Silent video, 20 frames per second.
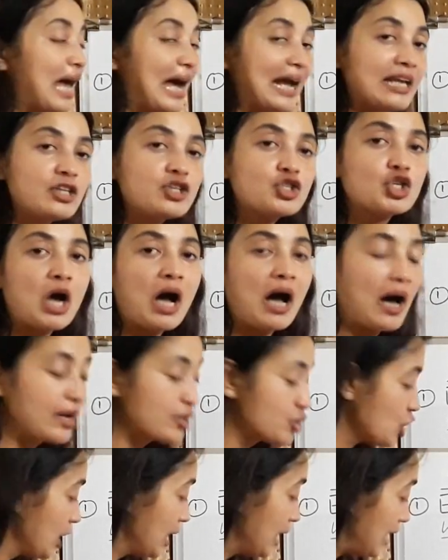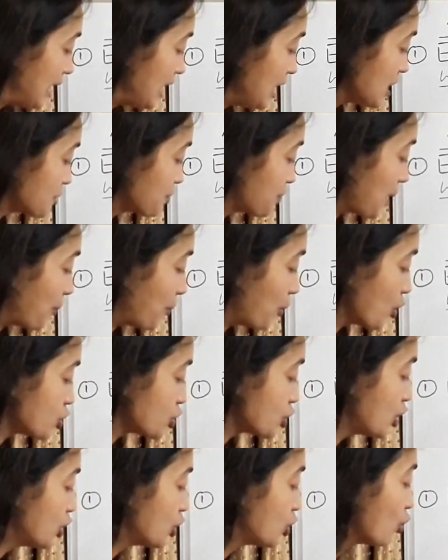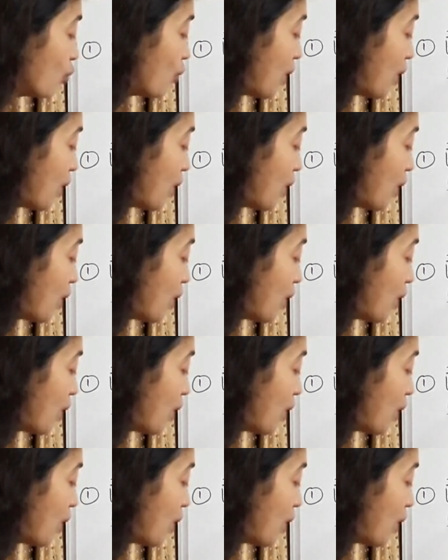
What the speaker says: line charge, E is proportional to